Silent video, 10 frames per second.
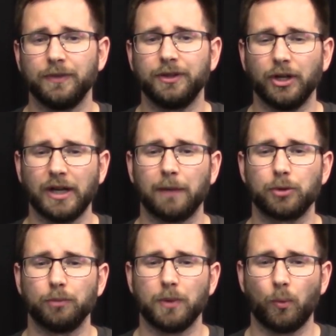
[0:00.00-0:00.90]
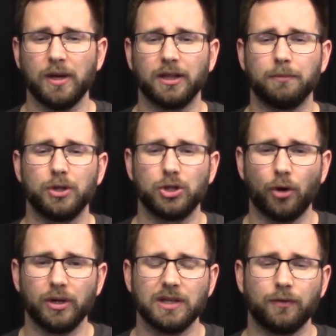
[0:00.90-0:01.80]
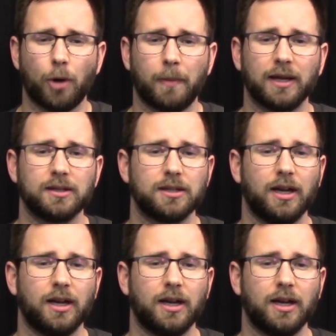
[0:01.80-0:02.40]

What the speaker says: Dernhelm should be winning the majority of combats